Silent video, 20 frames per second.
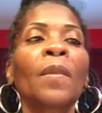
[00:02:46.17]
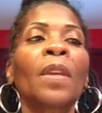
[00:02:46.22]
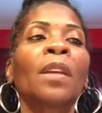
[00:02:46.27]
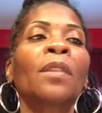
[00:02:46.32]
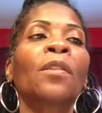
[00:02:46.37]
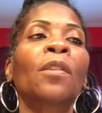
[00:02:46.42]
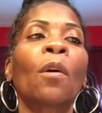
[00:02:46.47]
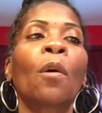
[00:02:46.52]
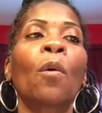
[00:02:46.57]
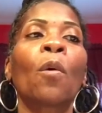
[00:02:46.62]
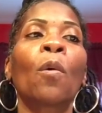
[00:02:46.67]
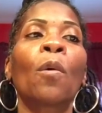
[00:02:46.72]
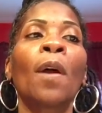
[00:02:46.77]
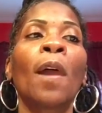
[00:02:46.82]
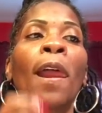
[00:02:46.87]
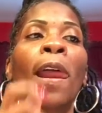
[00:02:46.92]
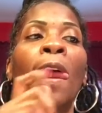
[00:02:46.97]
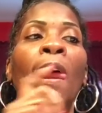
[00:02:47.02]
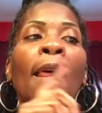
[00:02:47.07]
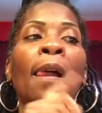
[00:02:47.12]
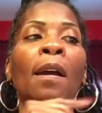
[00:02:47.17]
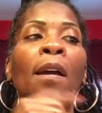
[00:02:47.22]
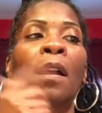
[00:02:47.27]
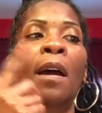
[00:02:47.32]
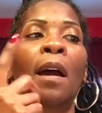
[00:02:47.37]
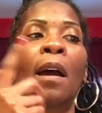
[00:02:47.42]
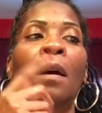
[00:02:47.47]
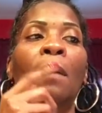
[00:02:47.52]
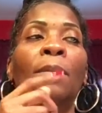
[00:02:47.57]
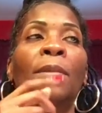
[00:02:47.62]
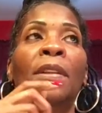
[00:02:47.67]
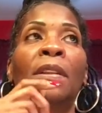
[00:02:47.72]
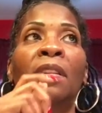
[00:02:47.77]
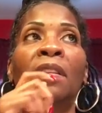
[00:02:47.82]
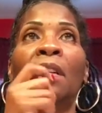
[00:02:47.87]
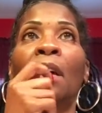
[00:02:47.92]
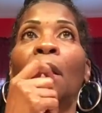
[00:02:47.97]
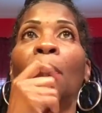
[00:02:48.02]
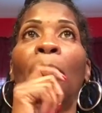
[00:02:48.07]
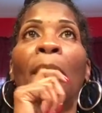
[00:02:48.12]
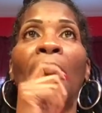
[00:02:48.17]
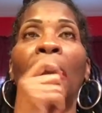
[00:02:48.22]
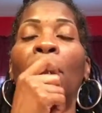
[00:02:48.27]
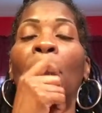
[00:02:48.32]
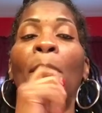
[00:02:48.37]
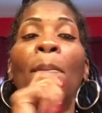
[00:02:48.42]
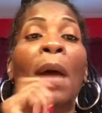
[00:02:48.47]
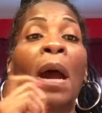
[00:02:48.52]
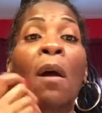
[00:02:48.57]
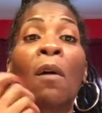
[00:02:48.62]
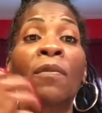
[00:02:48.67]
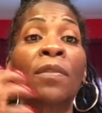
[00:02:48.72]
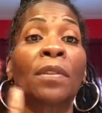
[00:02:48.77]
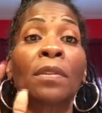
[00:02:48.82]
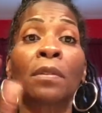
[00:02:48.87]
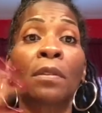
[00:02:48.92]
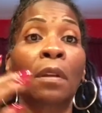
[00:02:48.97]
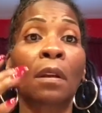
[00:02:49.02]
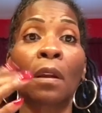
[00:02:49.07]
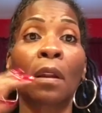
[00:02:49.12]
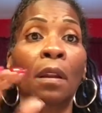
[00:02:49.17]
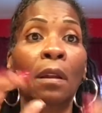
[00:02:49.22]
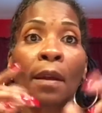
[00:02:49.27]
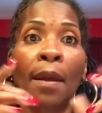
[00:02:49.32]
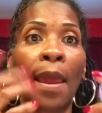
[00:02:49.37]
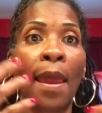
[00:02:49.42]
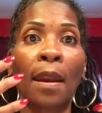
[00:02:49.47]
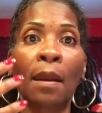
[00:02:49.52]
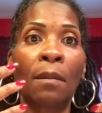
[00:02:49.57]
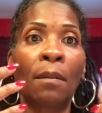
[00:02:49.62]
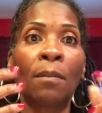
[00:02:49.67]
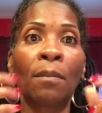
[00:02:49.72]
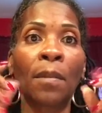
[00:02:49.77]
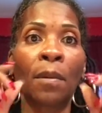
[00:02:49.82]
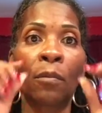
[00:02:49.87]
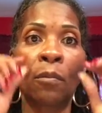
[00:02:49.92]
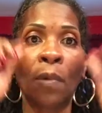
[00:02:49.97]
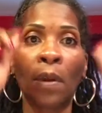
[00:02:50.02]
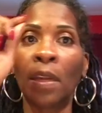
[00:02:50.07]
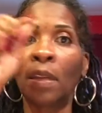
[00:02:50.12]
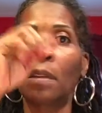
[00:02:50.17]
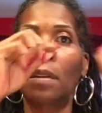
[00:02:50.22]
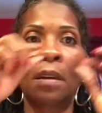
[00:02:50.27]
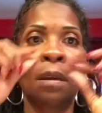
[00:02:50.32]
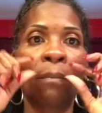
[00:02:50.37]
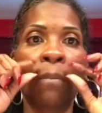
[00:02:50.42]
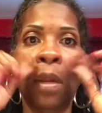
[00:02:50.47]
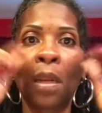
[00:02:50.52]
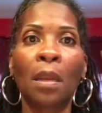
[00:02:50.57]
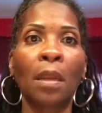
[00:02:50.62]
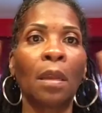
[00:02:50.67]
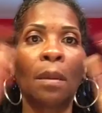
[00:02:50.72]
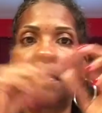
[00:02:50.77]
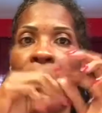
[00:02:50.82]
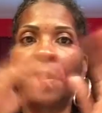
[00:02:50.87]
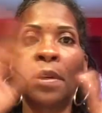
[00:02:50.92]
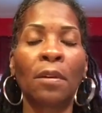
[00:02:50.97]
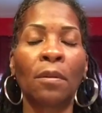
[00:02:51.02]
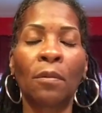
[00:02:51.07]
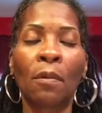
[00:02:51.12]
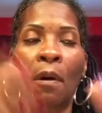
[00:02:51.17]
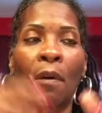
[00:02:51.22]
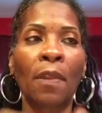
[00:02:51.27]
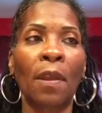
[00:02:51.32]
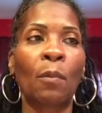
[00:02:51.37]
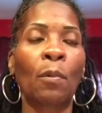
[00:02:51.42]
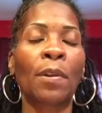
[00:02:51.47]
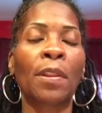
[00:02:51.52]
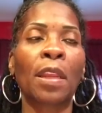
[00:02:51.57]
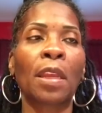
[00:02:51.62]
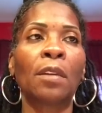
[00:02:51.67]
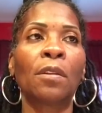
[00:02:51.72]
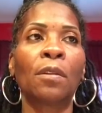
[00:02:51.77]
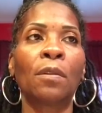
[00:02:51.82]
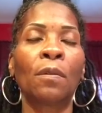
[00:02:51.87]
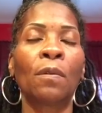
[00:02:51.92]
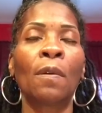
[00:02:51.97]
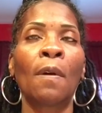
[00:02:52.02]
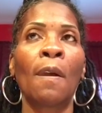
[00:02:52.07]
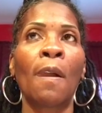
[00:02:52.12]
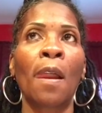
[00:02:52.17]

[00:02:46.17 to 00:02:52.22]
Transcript: So she stuck them back in my mouth, took a look at them, raised up my lip and do all that what they do,